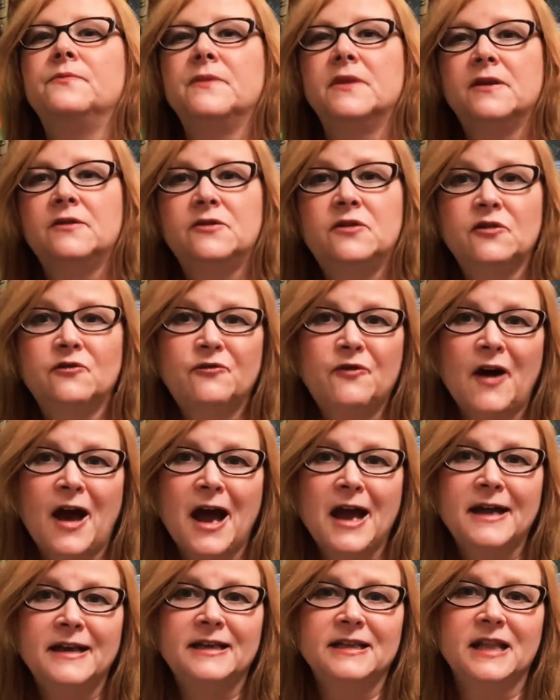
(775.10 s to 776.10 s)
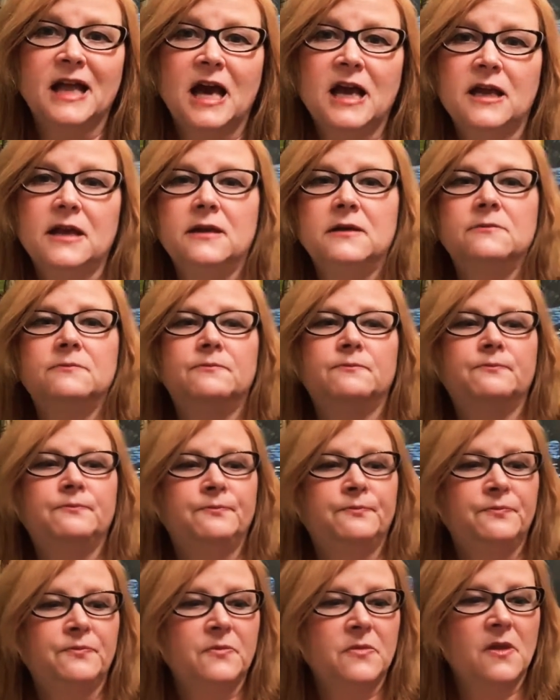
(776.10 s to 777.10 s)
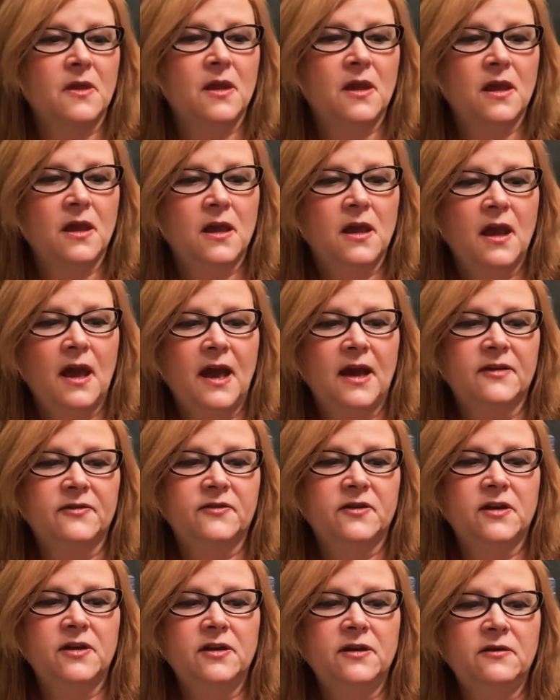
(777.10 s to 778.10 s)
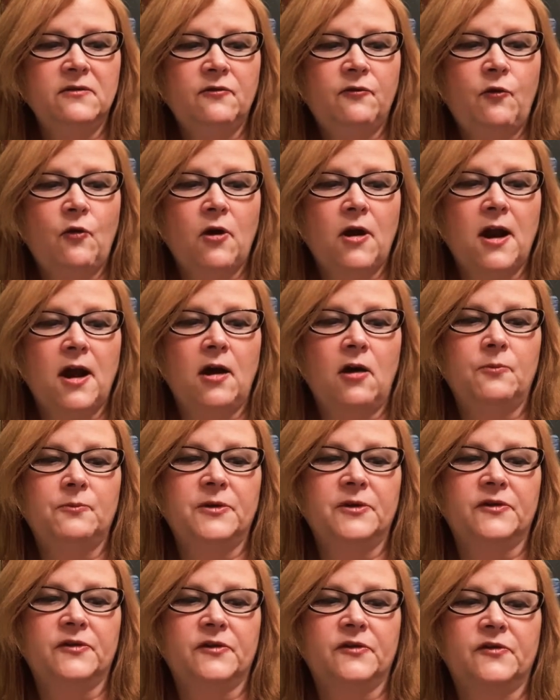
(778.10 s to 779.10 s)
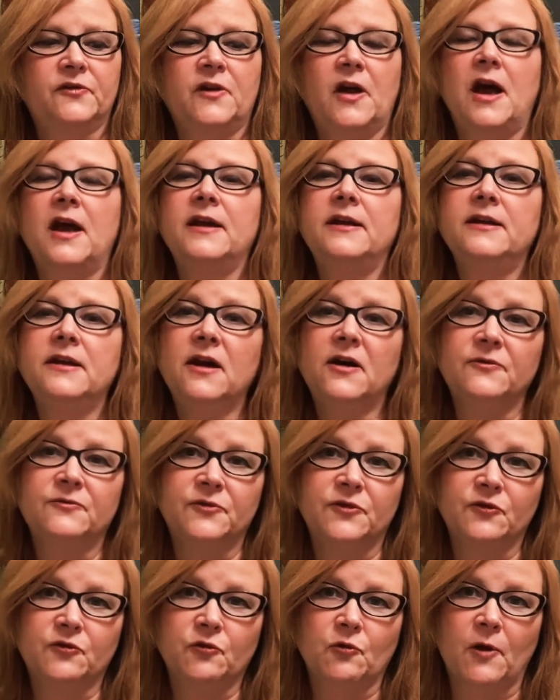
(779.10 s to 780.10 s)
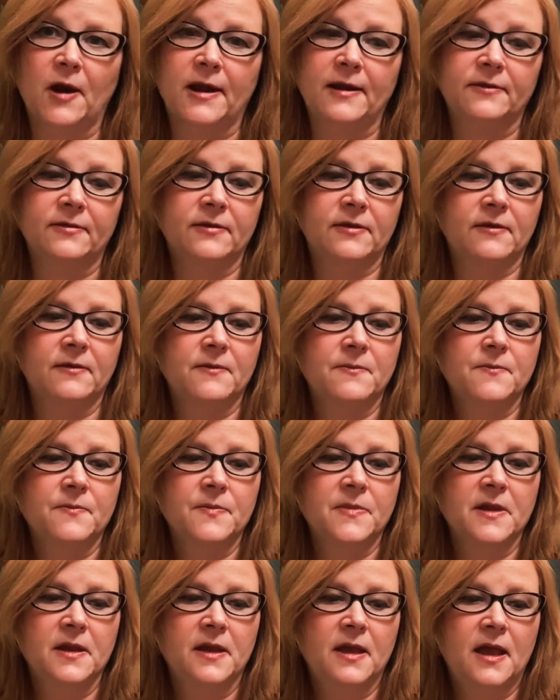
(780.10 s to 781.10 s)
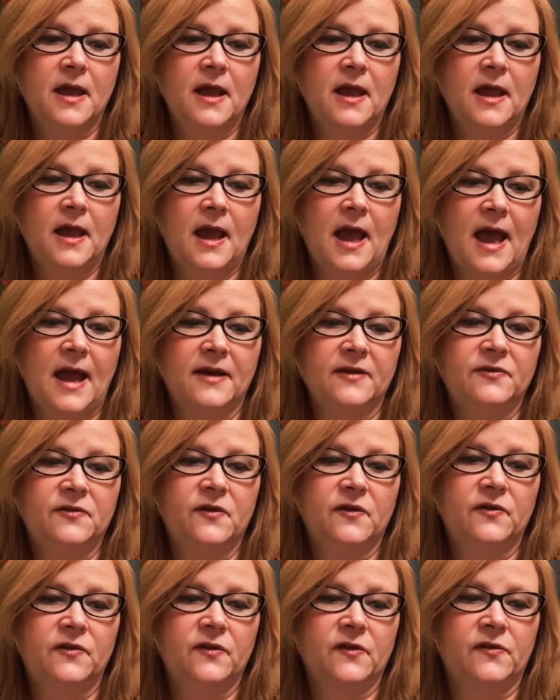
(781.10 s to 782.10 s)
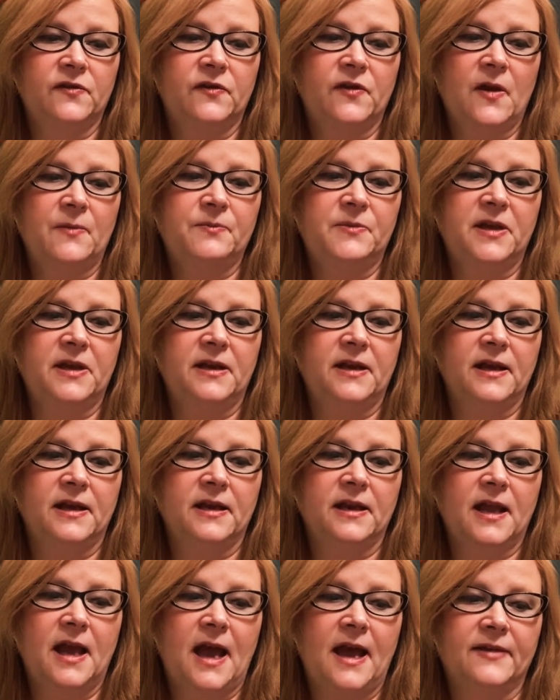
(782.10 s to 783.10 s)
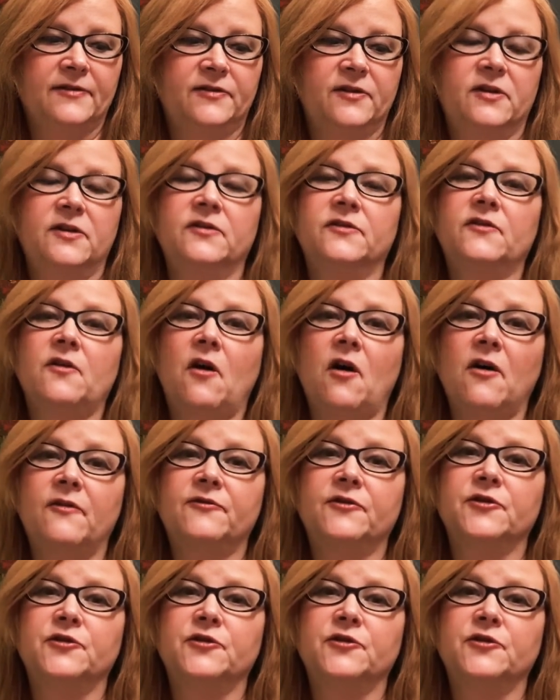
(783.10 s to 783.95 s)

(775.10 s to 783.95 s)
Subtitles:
divine light. Asking for help is a sign of strength, as is accepting it as it is offered